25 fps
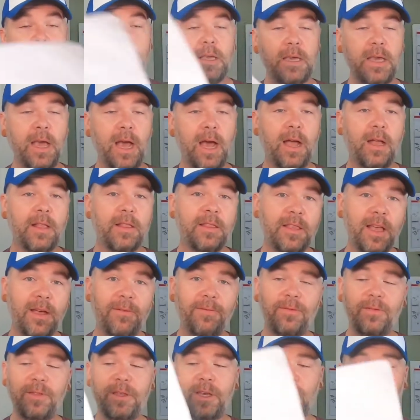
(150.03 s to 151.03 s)
Yeah,
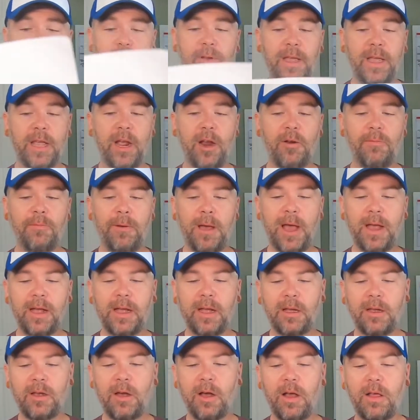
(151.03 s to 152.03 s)
definitely agree. Air
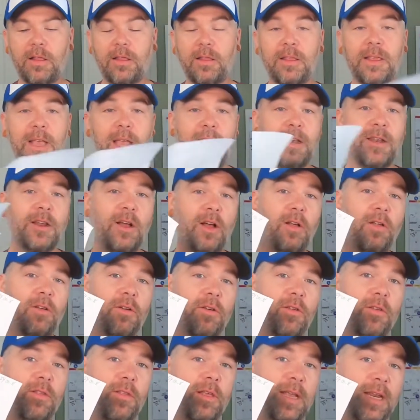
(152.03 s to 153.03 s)
packet costs
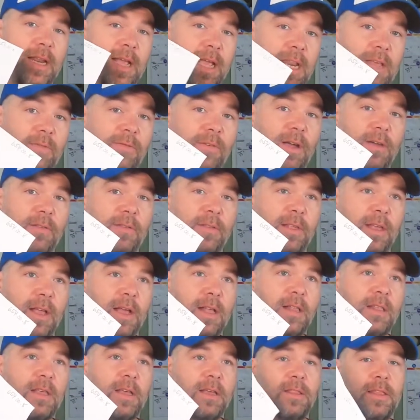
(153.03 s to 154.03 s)

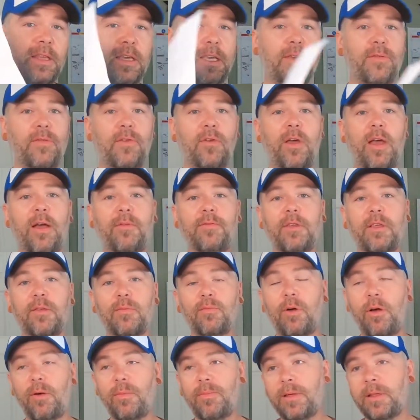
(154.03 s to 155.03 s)
$10.85. I think if you have the
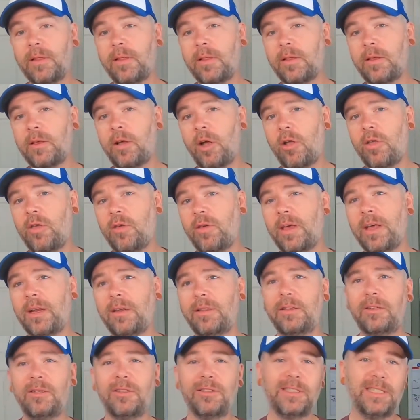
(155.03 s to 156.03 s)
small business card, you get a
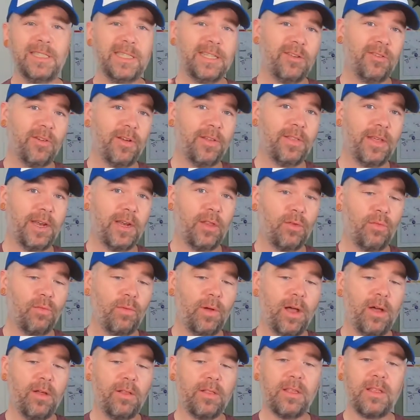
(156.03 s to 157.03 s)
little deal on that as
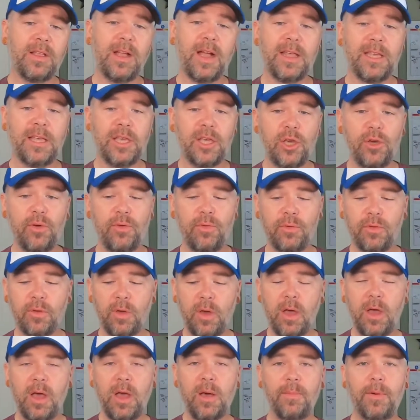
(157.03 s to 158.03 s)
well. It's not huge,
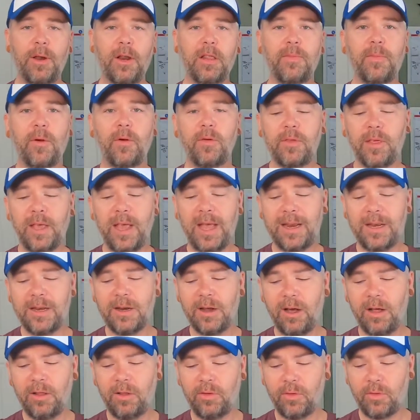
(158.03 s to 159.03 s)
but it's about
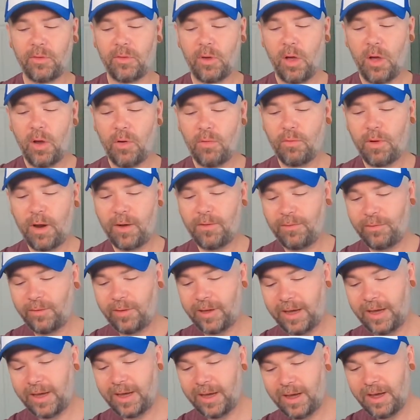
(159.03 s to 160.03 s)
$10
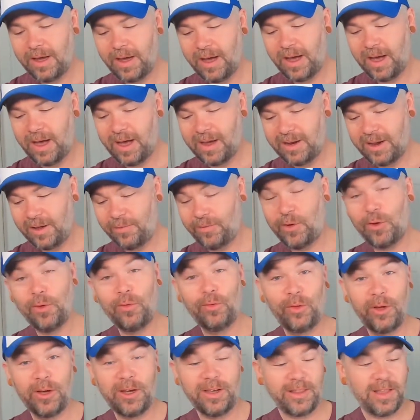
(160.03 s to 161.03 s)
roughly. If
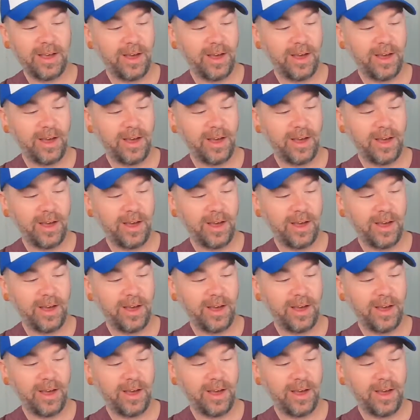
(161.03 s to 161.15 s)
you look at